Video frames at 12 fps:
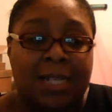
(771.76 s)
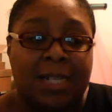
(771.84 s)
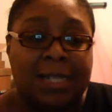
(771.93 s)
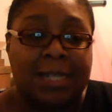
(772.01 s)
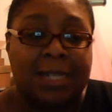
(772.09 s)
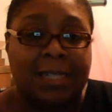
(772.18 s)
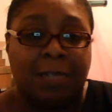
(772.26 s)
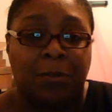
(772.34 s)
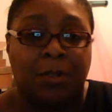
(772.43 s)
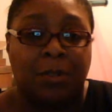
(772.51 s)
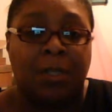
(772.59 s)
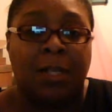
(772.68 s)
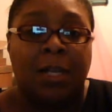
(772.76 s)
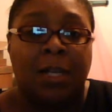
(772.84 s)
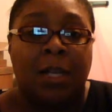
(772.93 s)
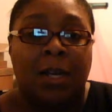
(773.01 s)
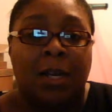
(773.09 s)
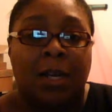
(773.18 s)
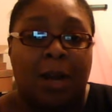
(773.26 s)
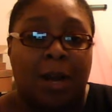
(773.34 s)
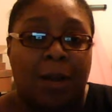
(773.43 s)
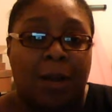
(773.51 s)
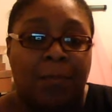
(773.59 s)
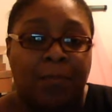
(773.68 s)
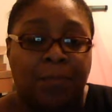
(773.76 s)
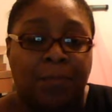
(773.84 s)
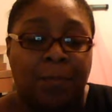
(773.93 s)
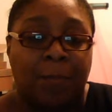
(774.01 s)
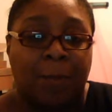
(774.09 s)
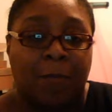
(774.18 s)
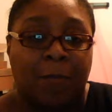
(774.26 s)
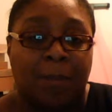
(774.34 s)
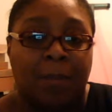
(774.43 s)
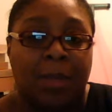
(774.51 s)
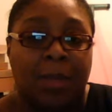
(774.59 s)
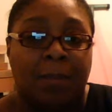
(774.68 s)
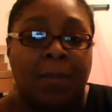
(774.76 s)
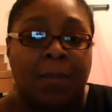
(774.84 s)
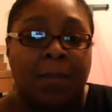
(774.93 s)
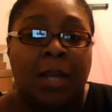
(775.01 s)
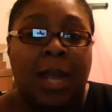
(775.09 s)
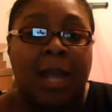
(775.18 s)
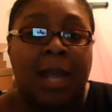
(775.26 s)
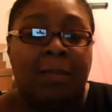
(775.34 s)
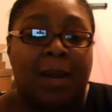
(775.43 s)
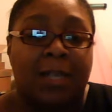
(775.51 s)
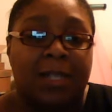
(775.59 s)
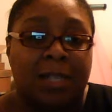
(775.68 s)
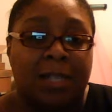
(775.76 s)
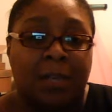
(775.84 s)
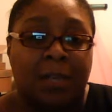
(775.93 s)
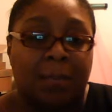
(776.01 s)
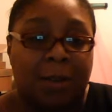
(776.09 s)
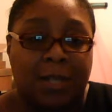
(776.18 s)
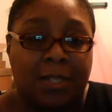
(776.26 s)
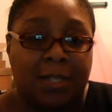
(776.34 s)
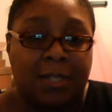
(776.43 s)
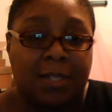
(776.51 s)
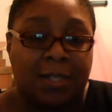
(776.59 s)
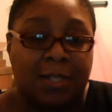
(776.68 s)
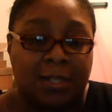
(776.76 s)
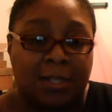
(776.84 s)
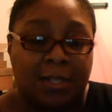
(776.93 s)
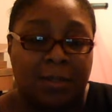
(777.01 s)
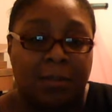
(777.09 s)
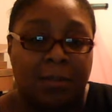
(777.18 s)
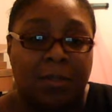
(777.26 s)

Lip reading: silk from them, and mine is unprocessed silk.